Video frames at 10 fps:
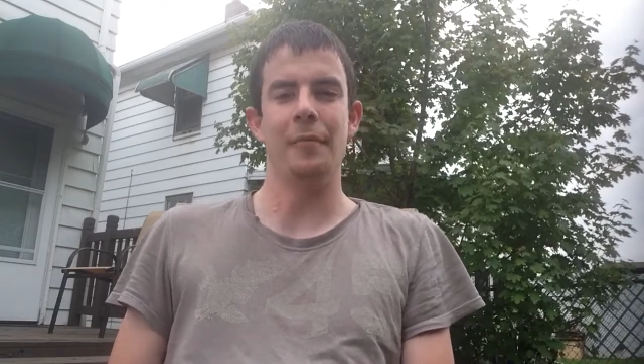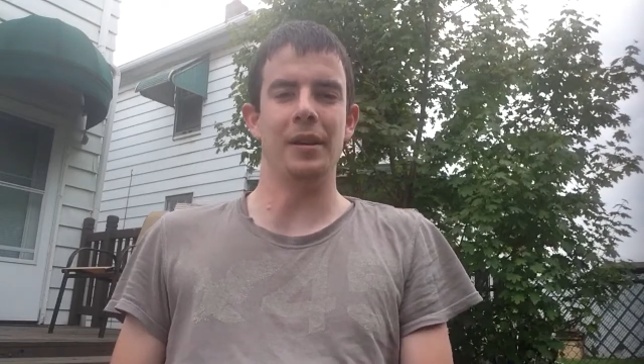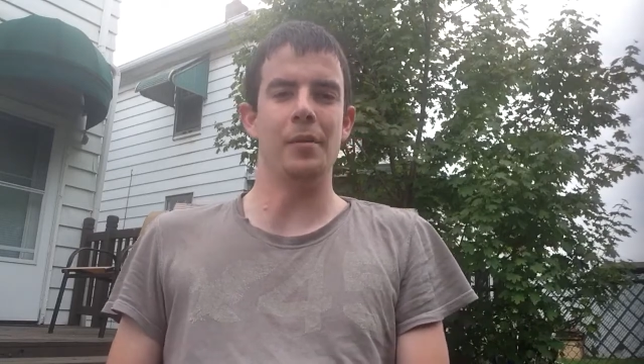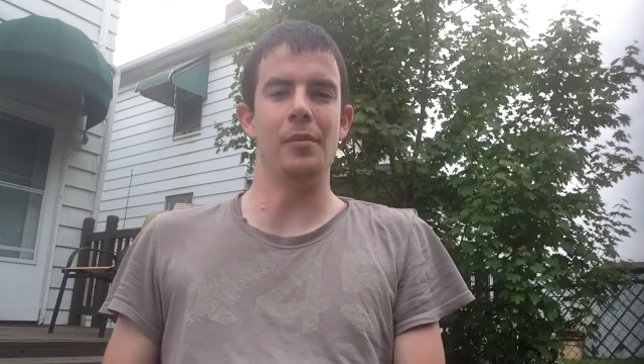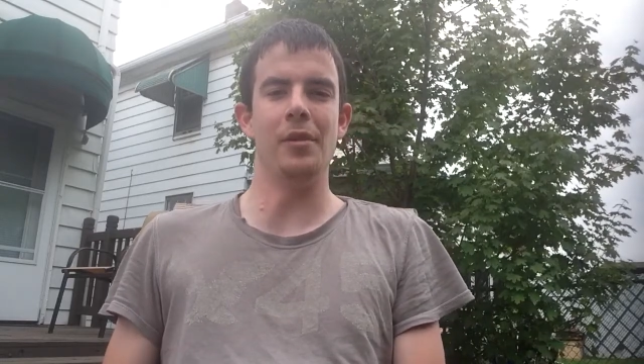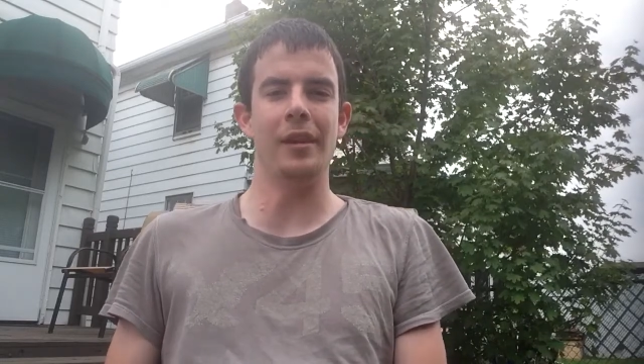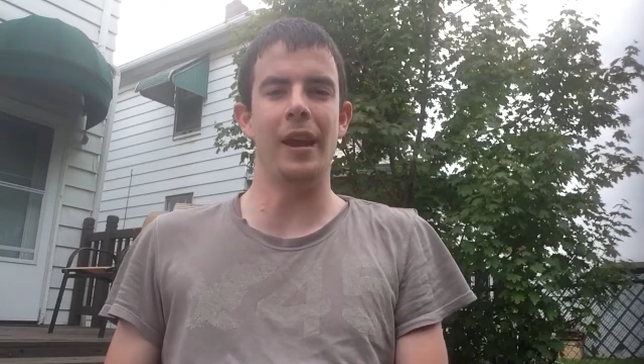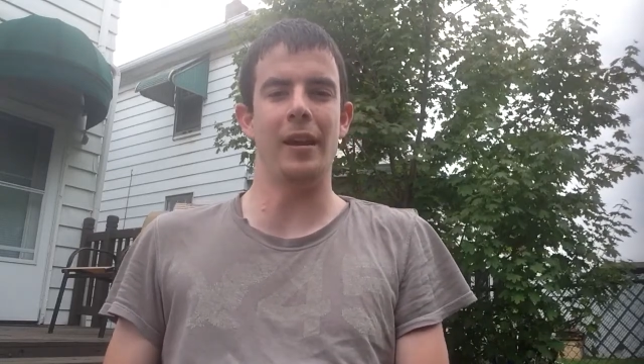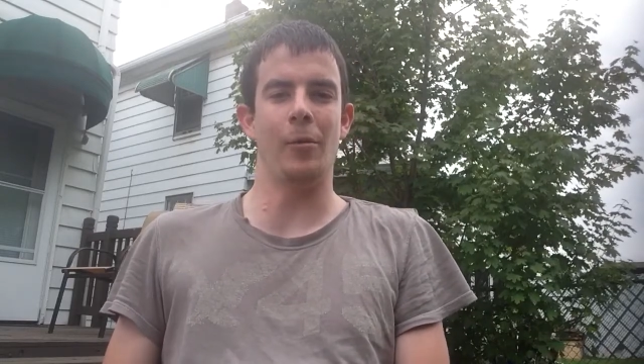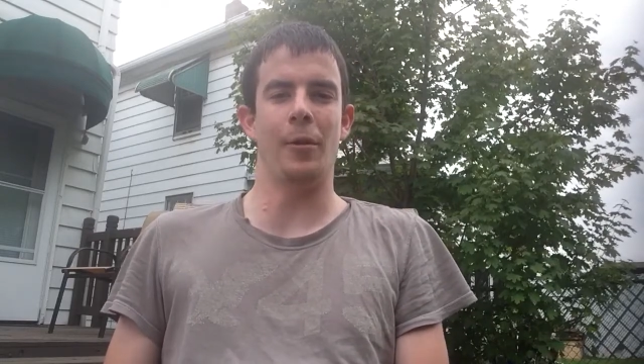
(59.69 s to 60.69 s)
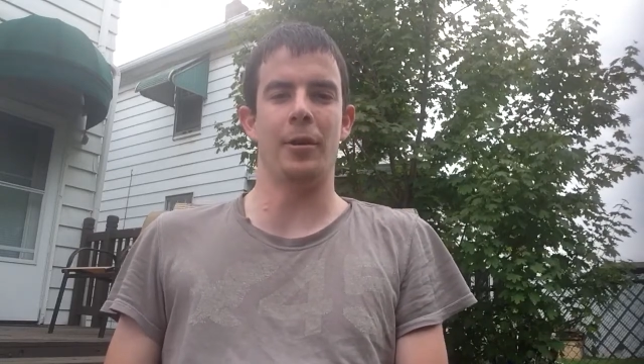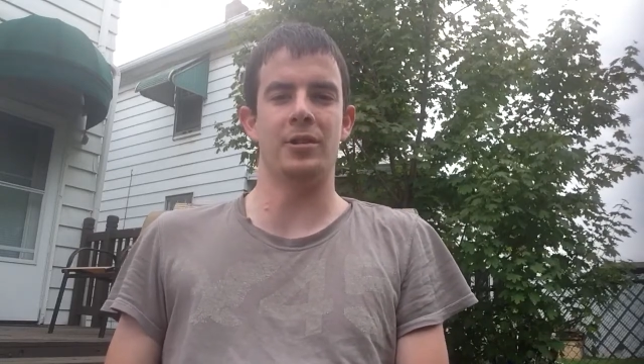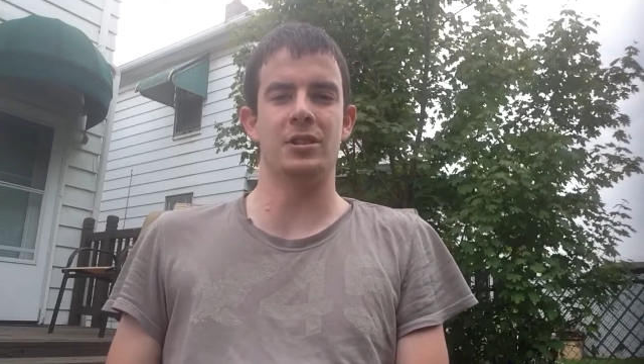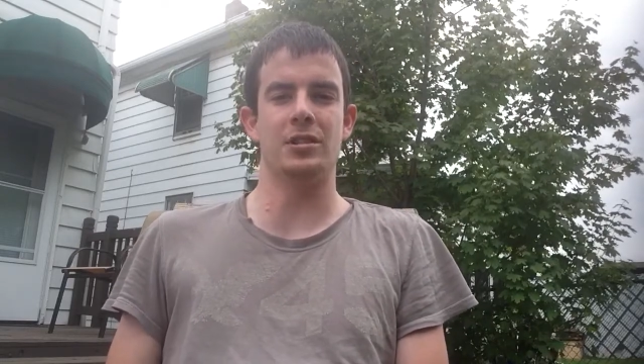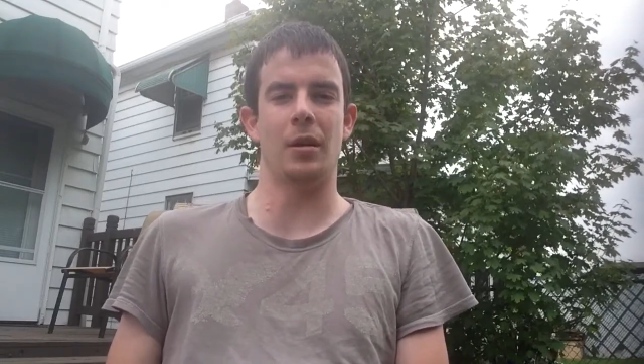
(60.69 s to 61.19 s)
Been communicating with our
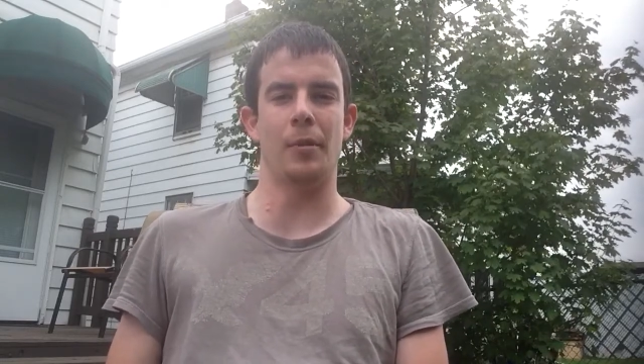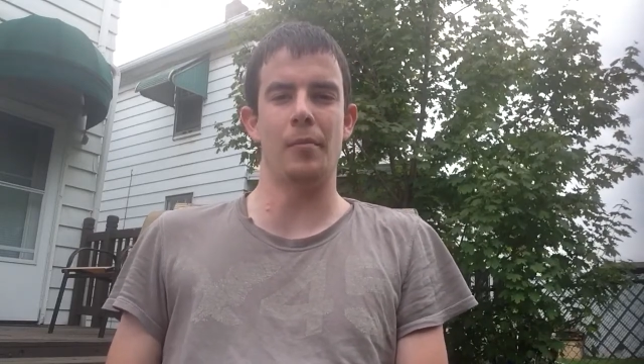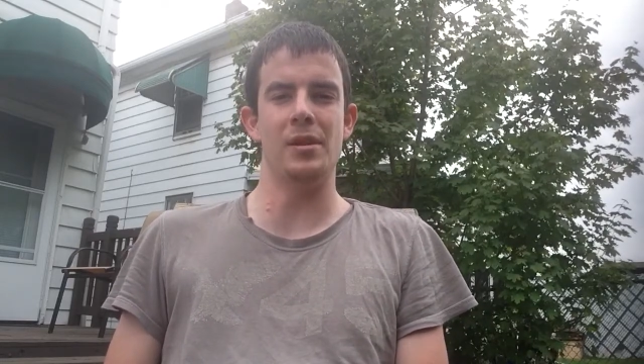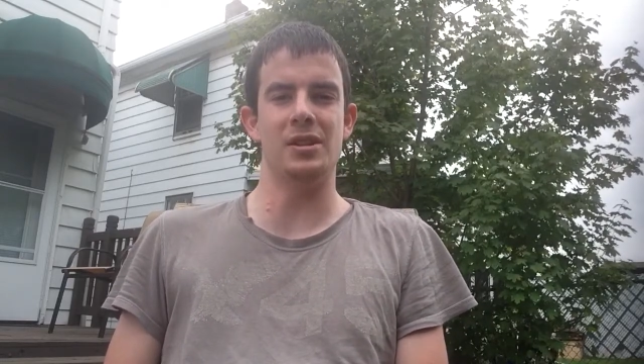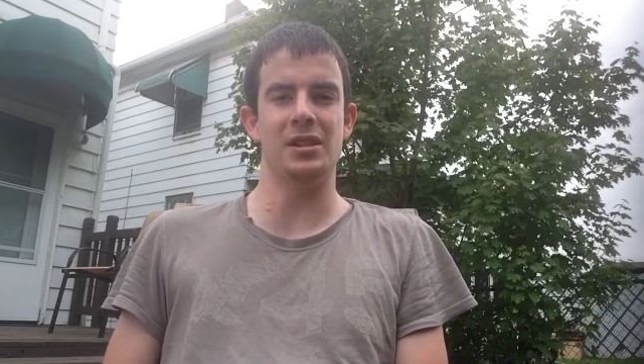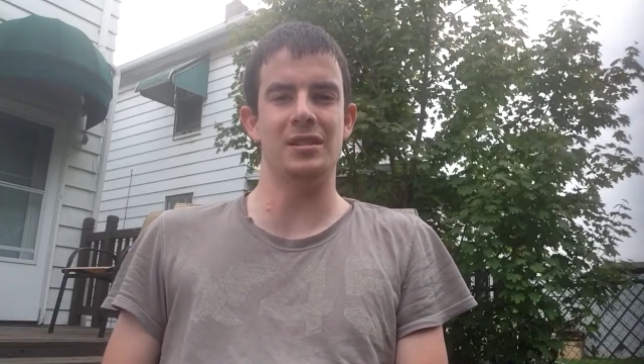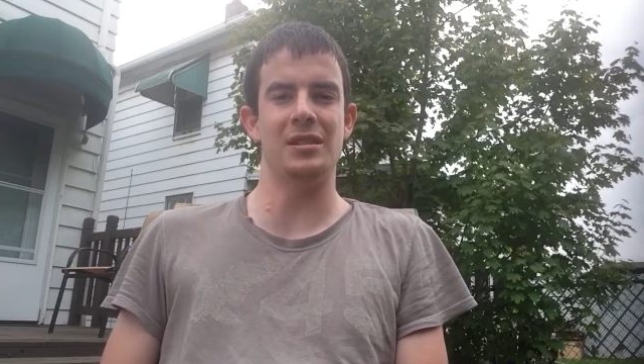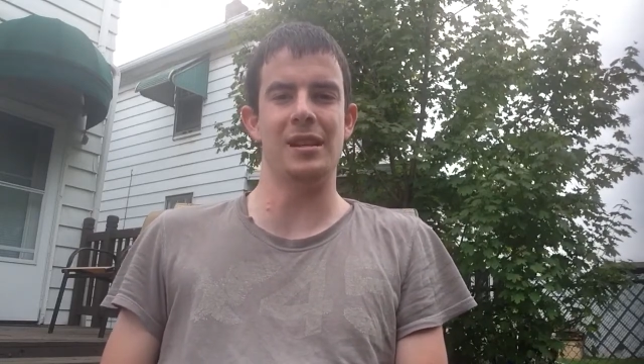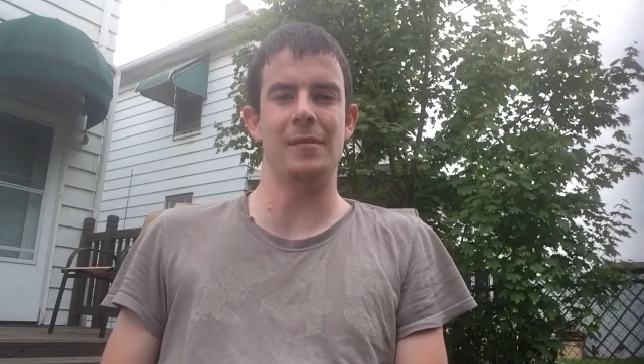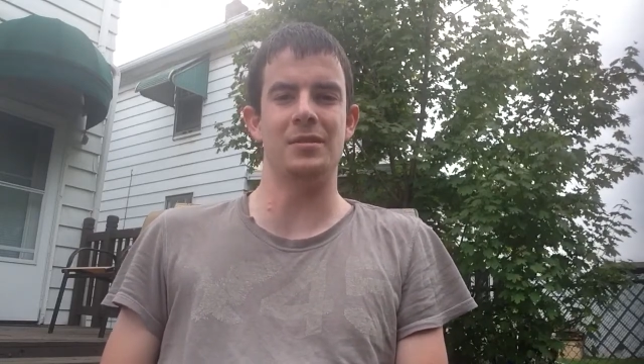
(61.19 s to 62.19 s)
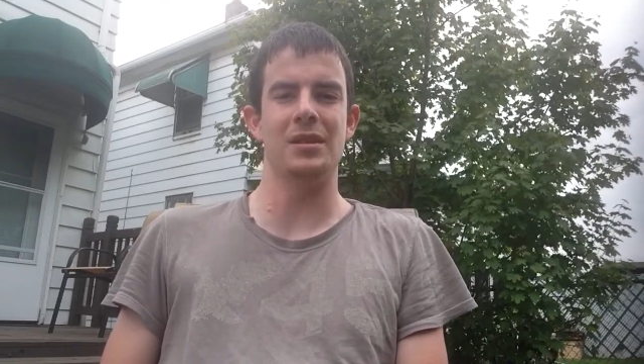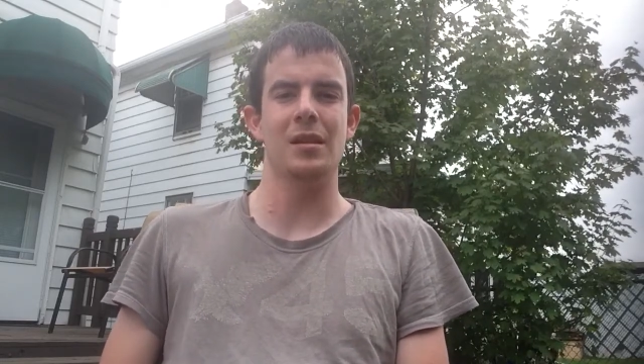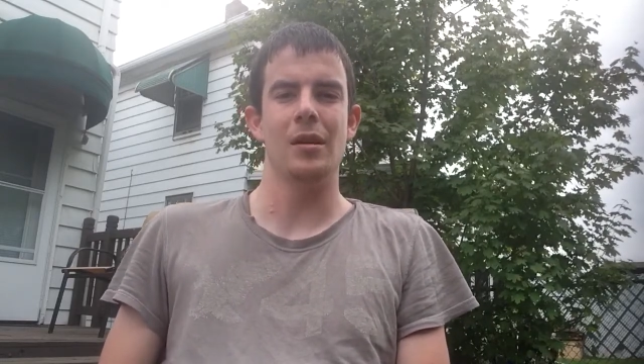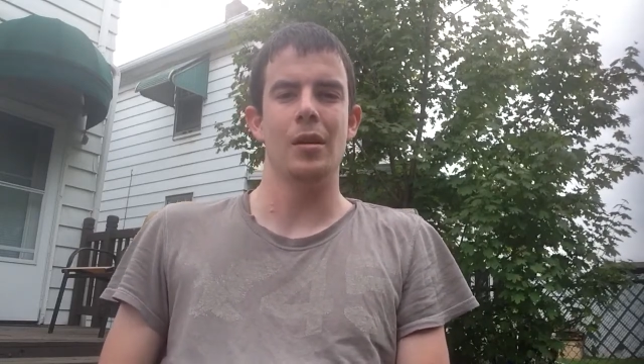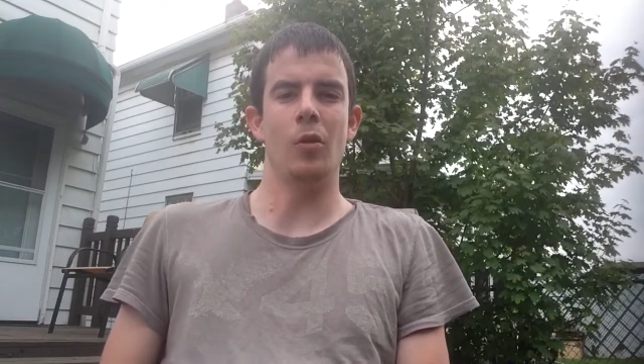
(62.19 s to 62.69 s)
summer missions teams
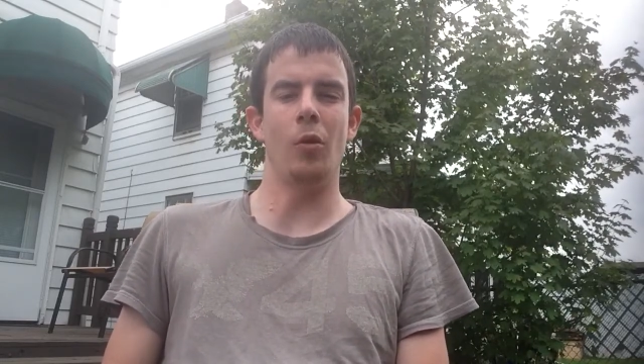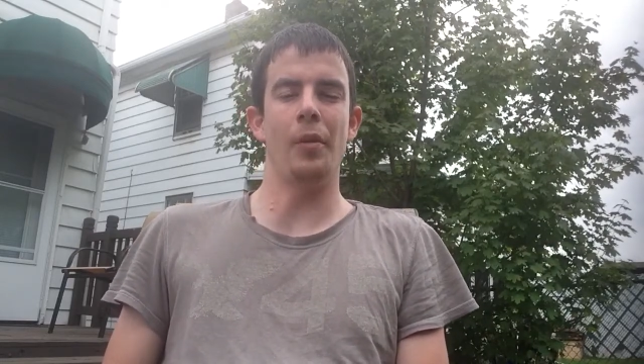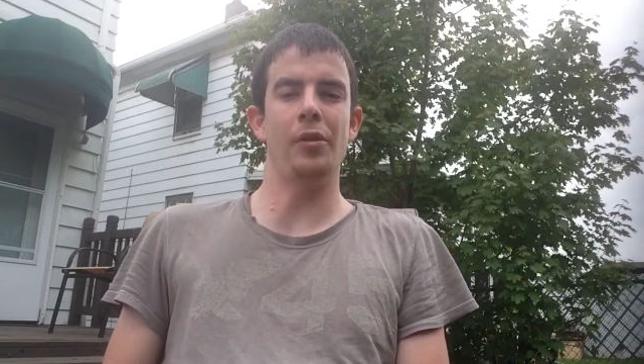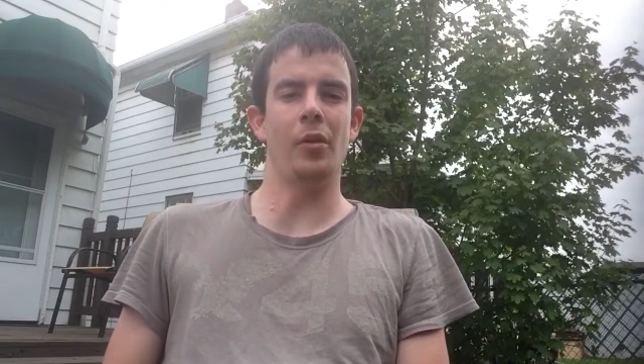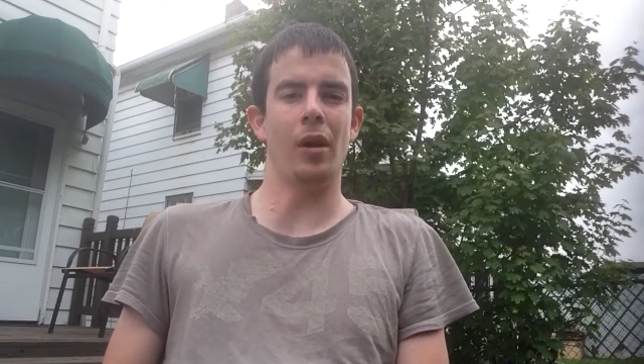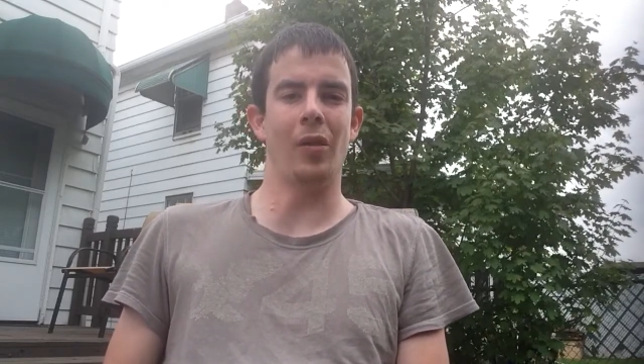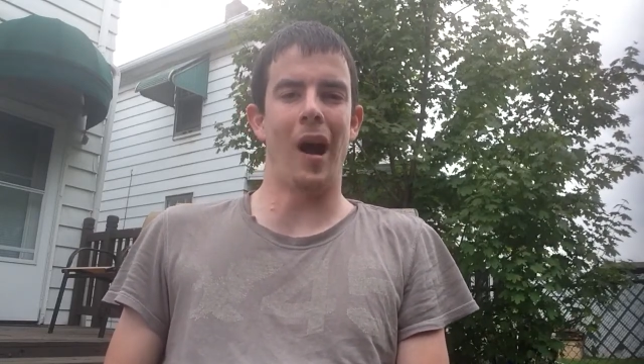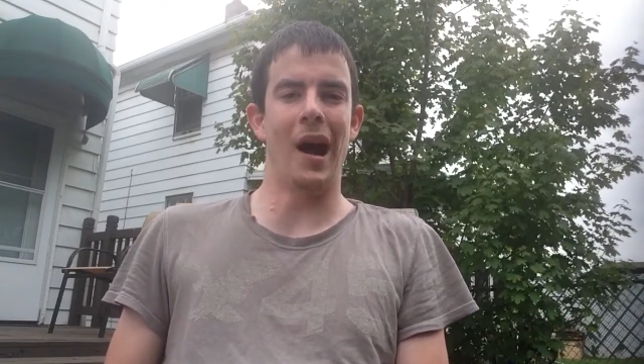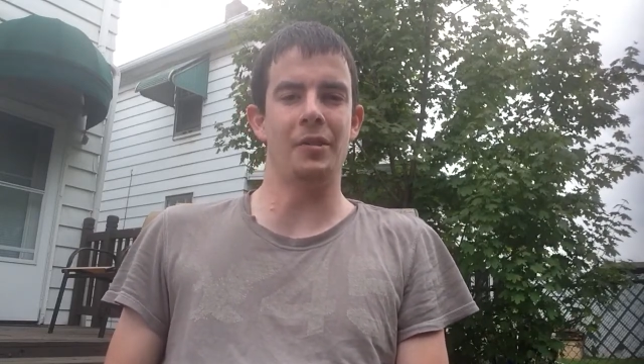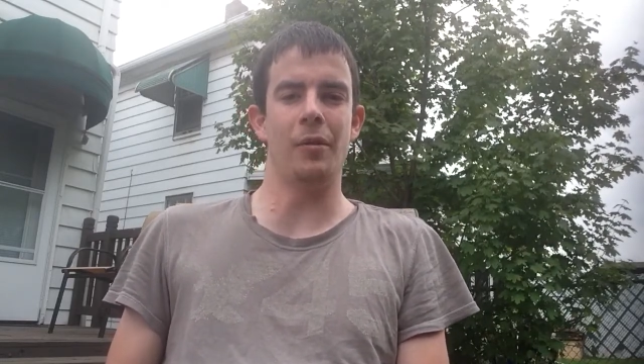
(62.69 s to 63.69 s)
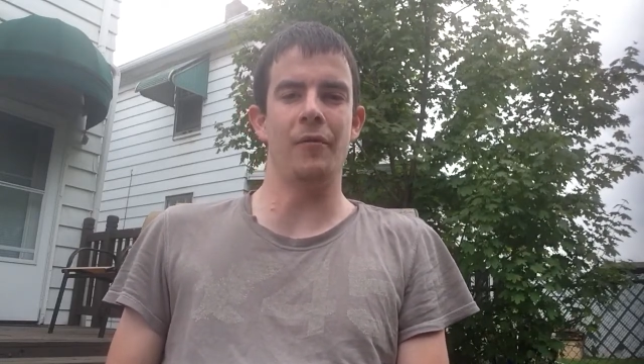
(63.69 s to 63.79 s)
who will be doing a lot to